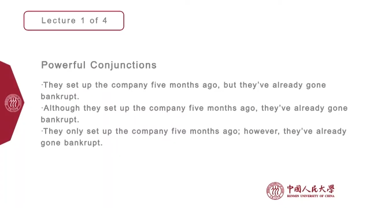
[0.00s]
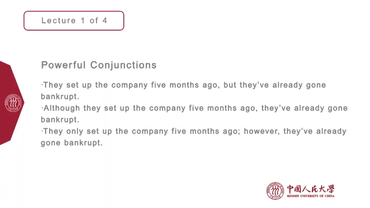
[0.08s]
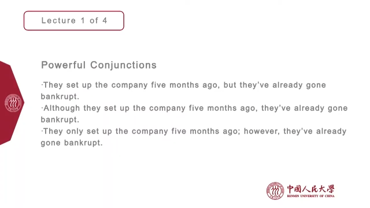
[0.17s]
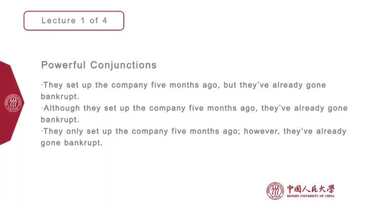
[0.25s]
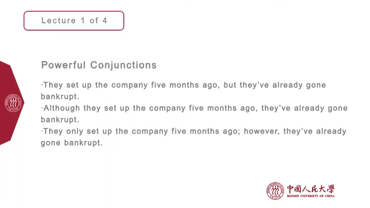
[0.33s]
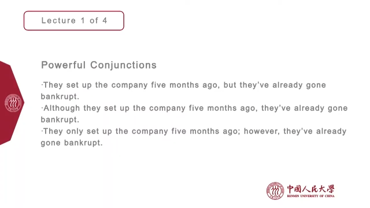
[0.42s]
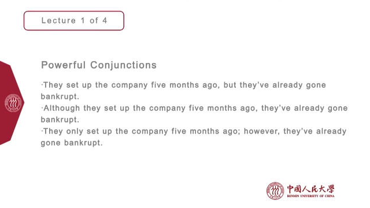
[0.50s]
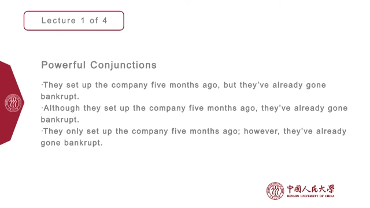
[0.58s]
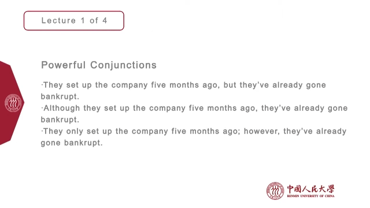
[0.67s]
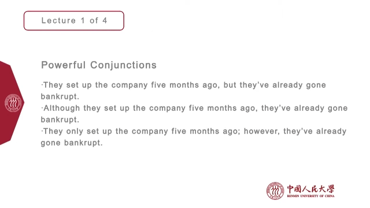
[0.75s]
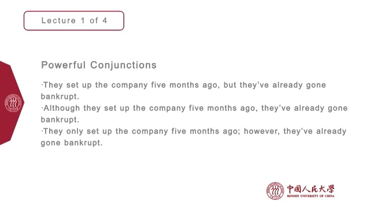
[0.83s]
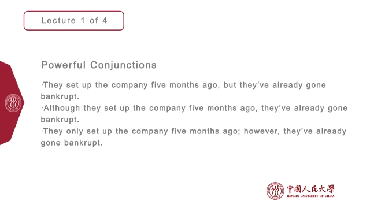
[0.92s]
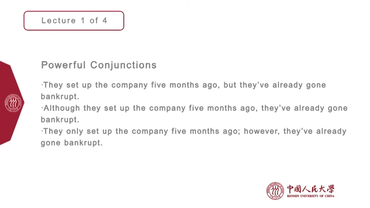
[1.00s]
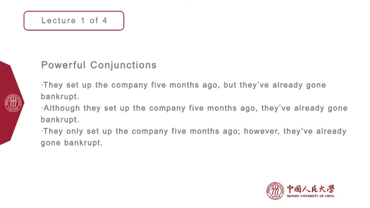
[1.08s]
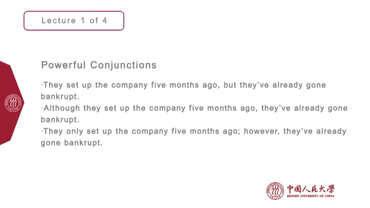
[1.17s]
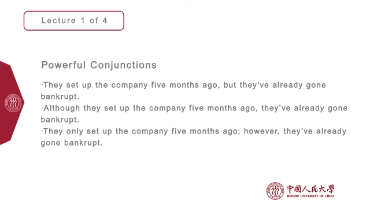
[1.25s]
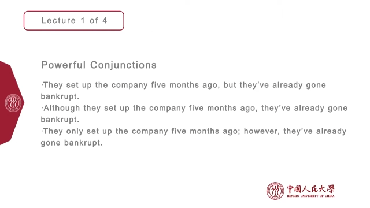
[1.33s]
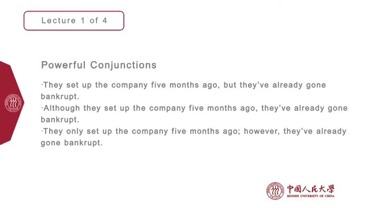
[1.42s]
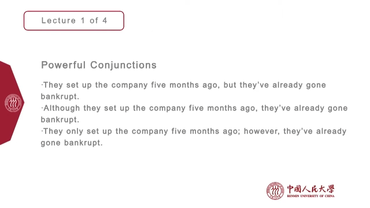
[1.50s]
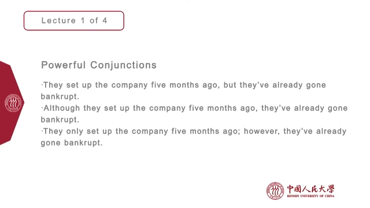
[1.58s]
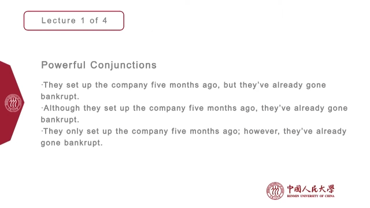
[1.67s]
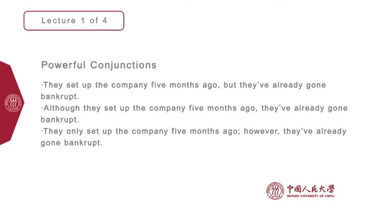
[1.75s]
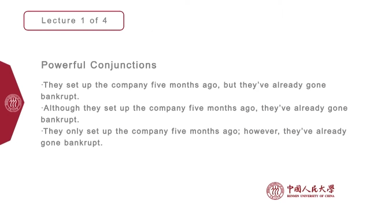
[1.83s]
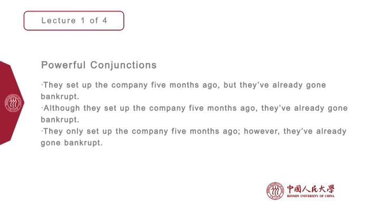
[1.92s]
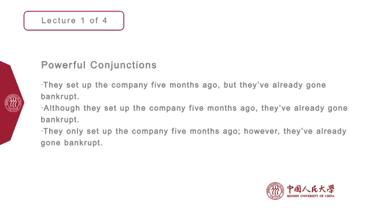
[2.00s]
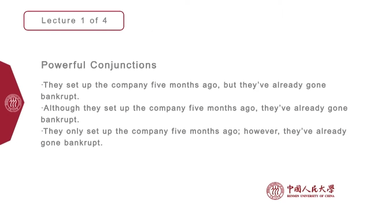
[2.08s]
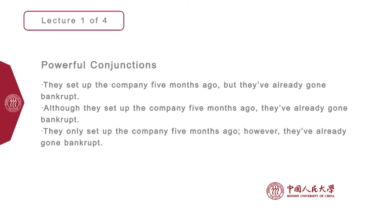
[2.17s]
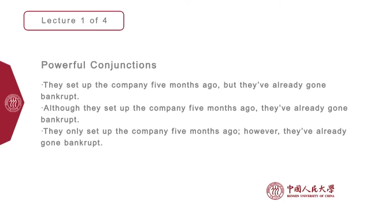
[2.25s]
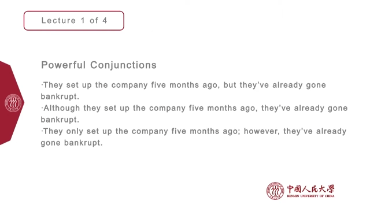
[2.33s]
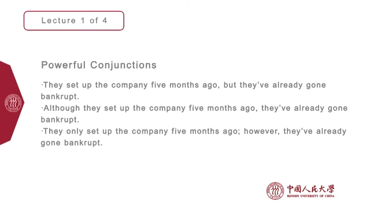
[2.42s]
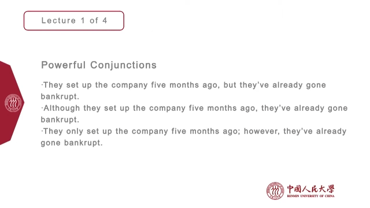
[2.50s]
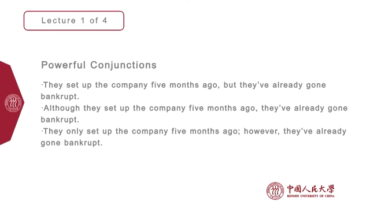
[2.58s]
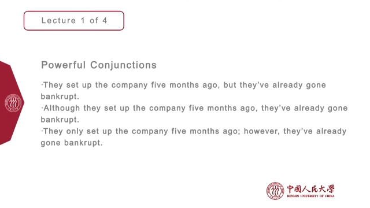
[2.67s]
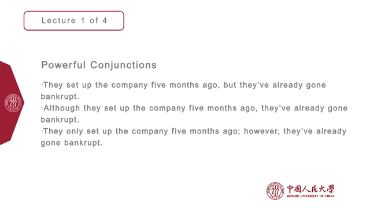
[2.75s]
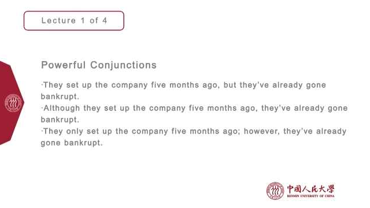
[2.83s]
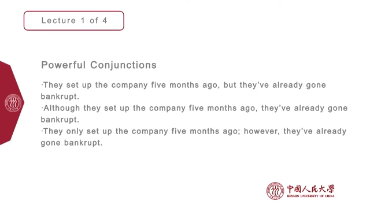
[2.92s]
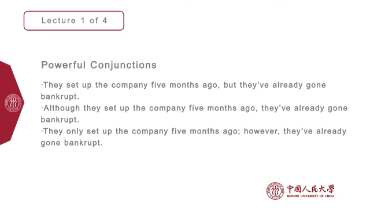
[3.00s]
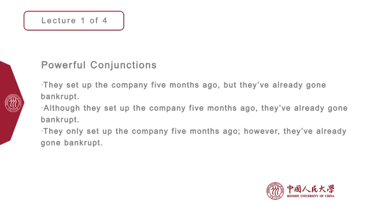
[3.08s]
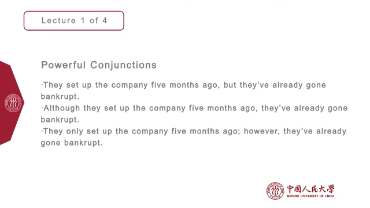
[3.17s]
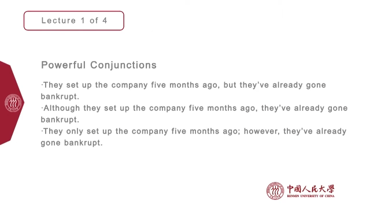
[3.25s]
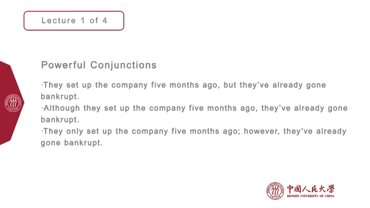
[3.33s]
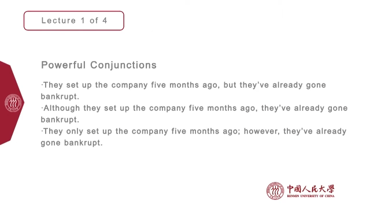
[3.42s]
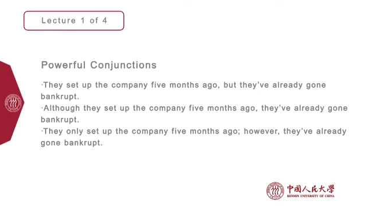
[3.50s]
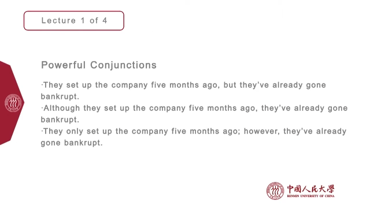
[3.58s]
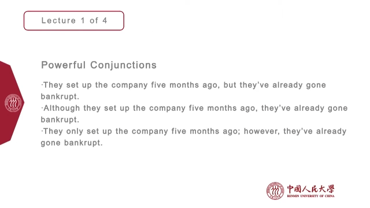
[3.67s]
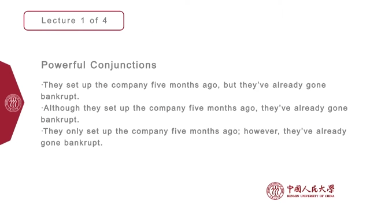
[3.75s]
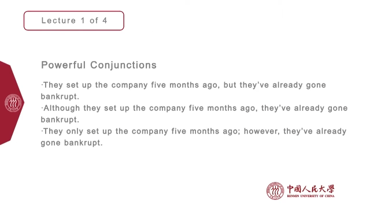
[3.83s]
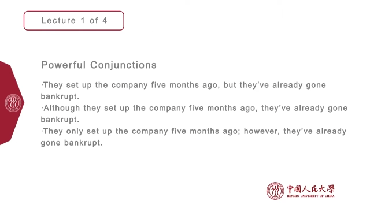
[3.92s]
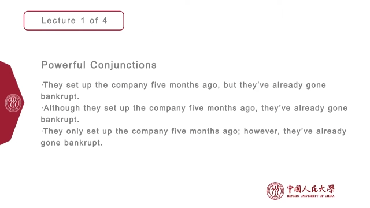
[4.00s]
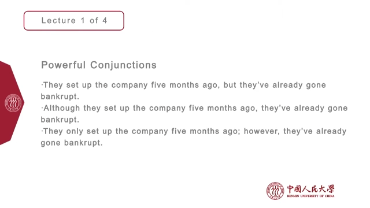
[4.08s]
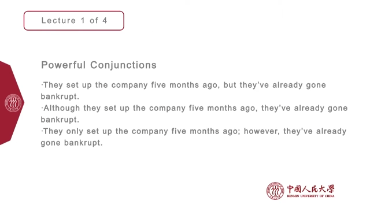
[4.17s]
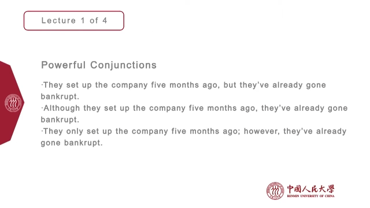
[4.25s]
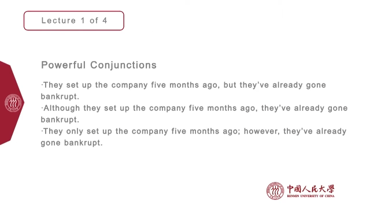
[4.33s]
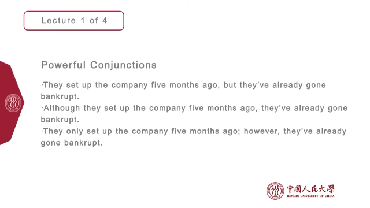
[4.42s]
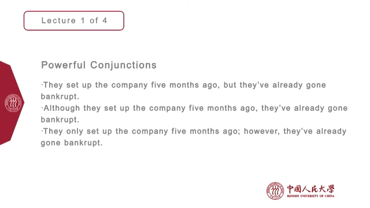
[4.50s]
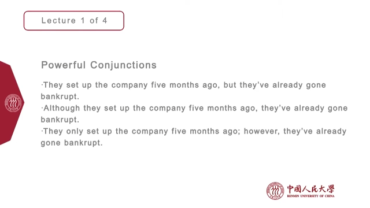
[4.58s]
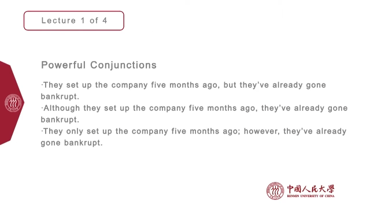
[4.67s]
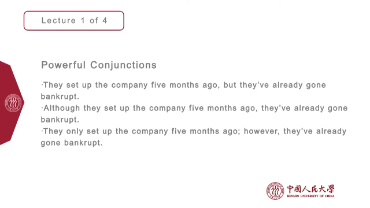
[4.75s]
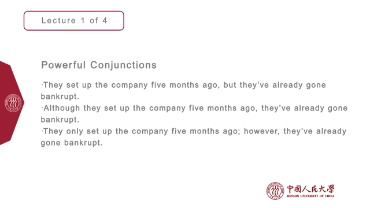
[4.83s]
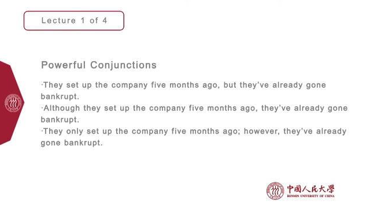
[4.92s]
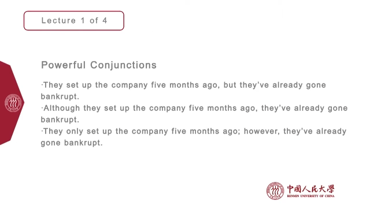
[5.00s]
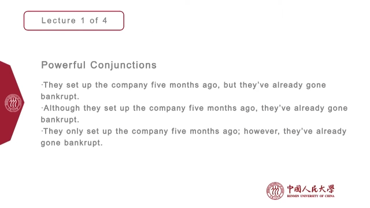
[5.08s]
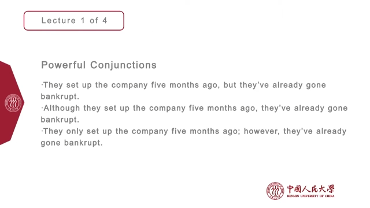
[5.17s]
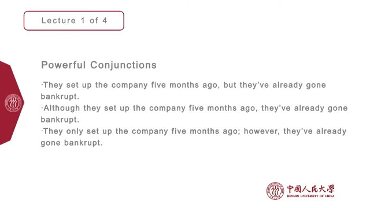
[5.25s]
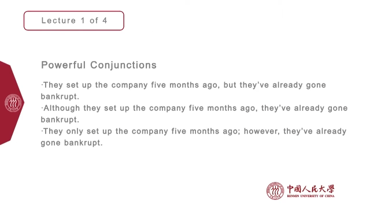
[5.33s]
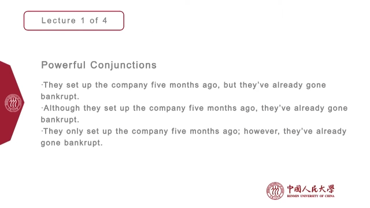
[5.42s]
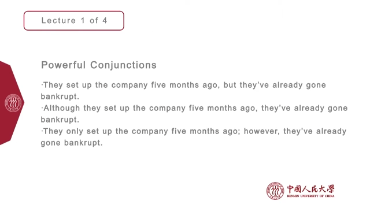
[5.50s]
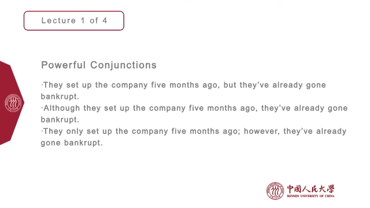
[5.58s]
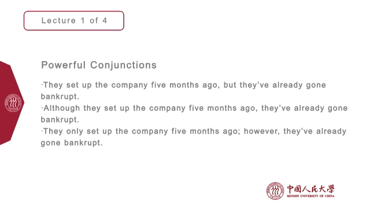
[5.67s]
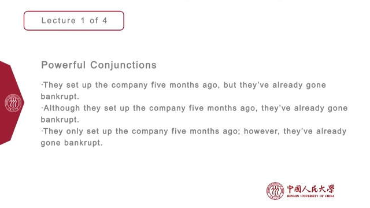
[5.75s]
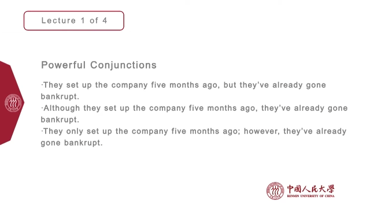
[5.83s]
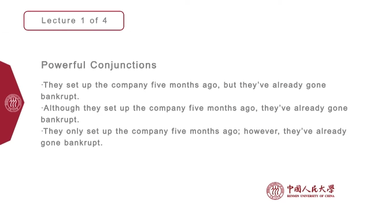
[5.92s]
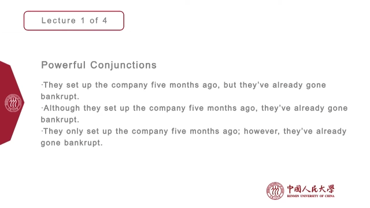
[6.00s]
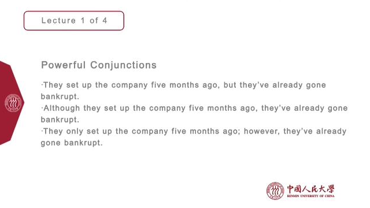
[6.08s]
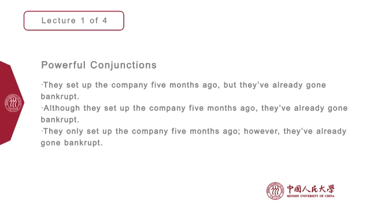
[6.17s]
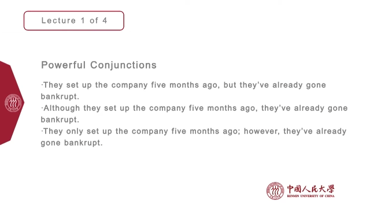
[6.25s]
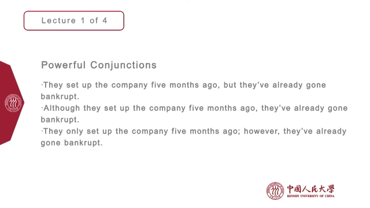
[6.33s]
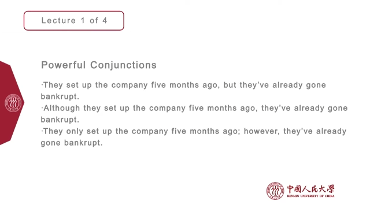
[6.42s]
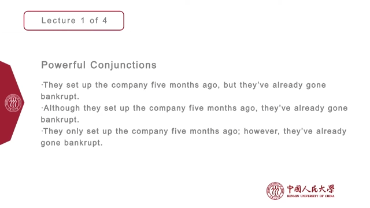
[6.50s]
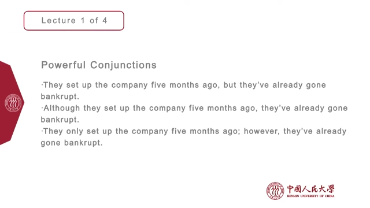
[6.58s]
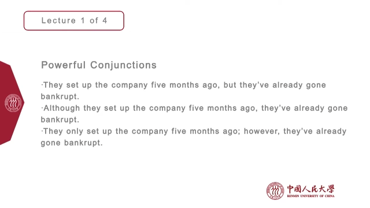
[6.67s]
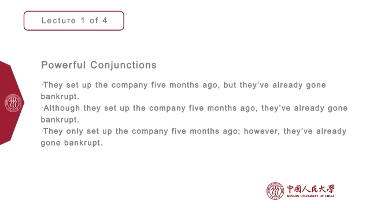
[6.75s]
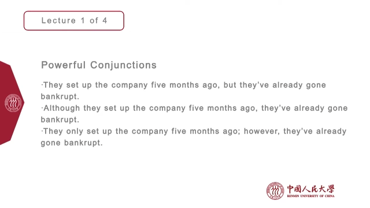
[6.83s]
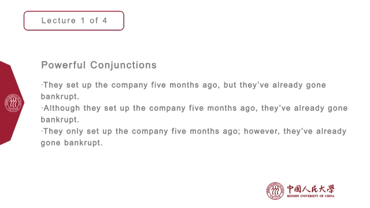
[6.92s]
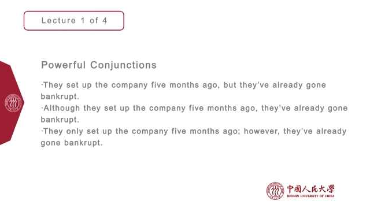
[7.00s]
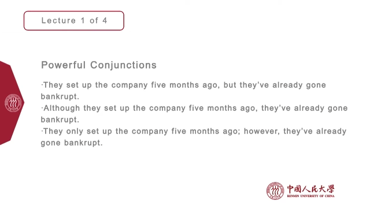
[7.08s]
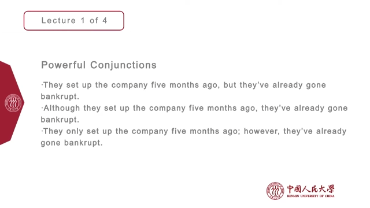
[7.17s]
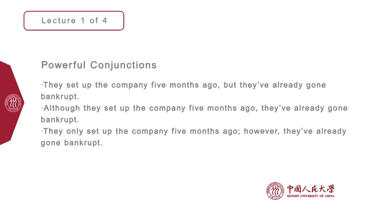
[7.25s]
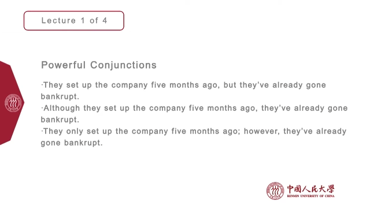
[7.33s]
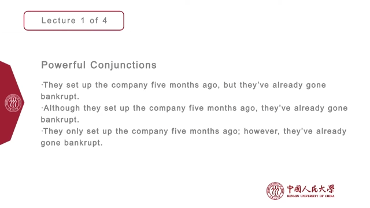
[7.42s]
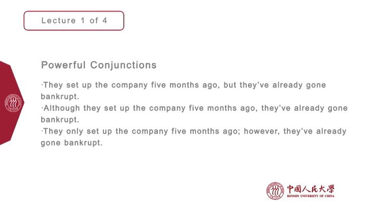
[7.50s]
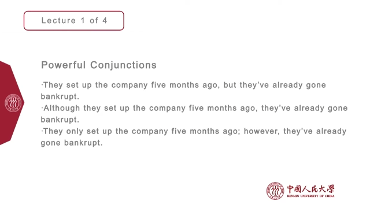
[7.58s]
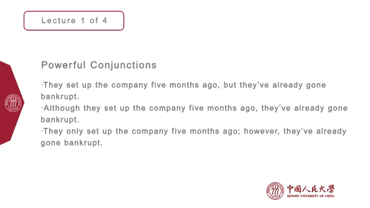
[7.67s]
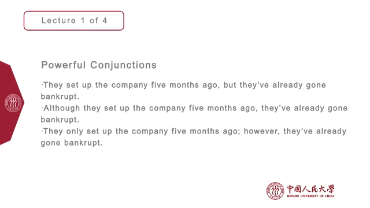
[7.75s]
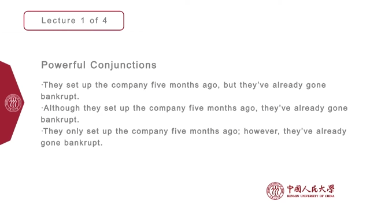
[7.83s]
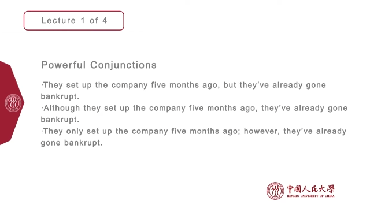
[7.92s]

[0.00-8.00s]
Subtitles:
No face is visible, so there are no lips to read.